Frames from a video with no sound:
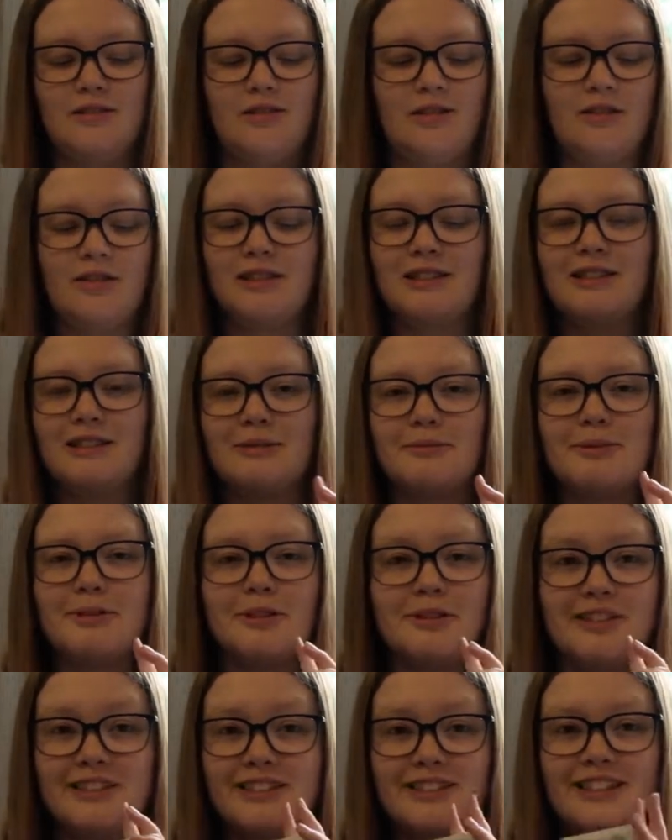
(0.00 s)
honestly I'm
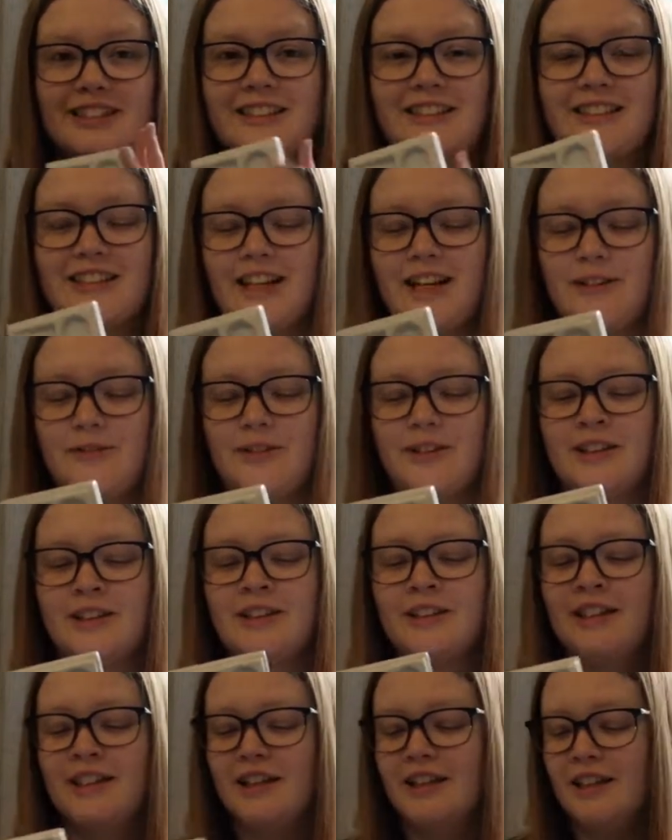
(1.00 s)
so excited to have it
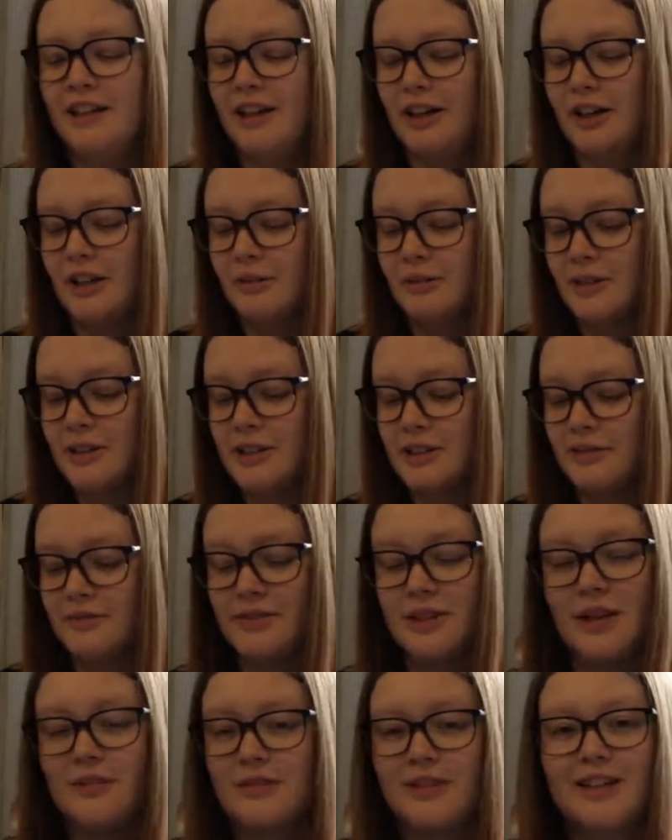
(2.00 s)
because I've
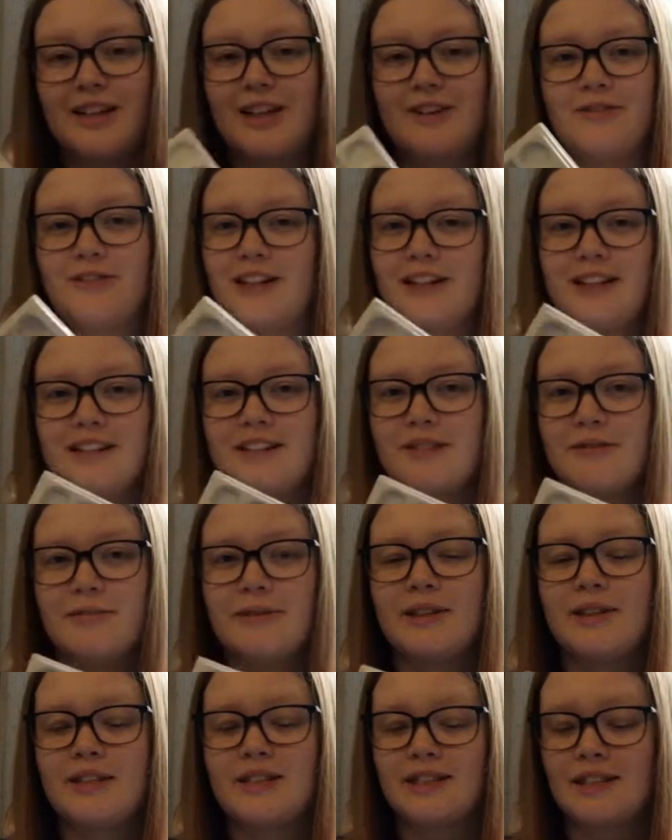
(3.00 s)
never ever had
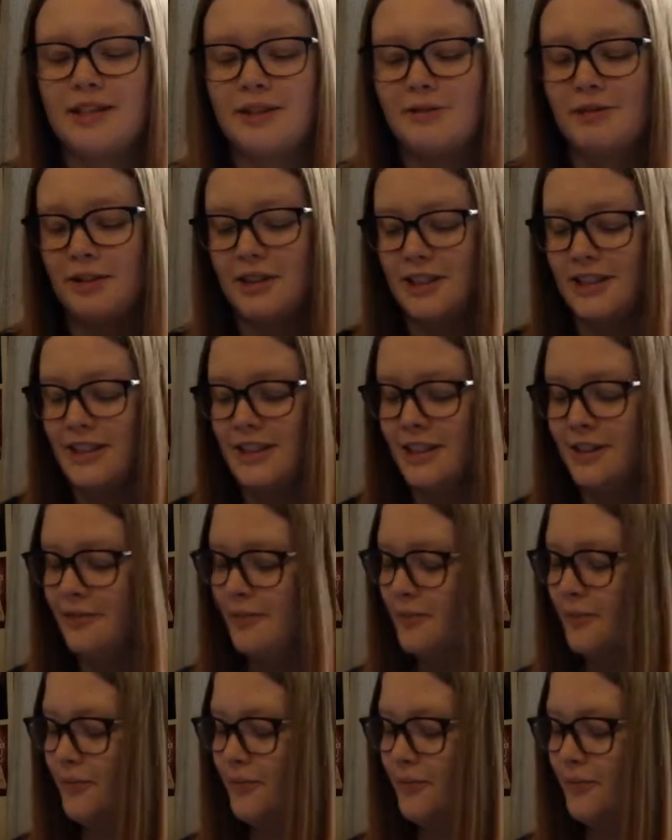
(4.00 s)
something this high quality.